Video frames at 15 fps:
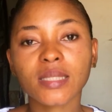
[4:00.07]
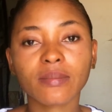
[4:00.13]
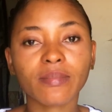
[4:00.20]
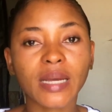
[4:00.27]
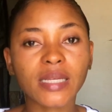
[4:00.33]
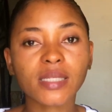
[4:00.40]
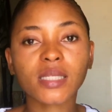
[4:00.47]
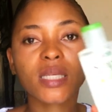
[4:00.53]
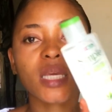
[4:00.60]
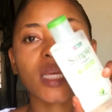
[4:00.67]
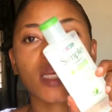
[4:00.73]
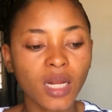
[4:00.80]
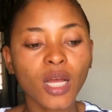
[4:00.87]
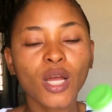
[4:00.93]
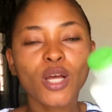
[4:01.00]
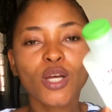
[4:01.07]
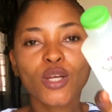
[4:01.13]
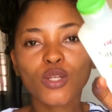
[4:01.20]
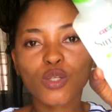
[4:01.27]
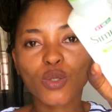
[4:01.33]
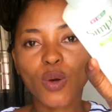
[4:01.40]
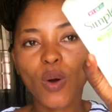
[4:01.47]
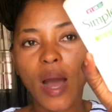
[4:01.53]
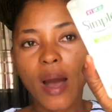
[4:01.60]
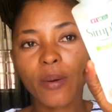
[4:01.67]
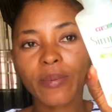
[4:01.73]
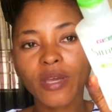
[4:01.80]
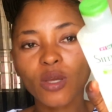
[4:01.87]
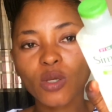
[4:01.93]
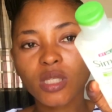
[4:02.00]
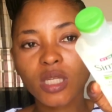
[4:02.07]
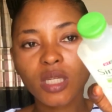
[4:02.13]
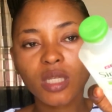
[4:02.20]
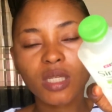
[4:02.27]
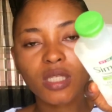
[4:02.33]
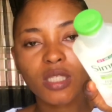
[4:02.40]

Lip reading: my skin. So I'll be using this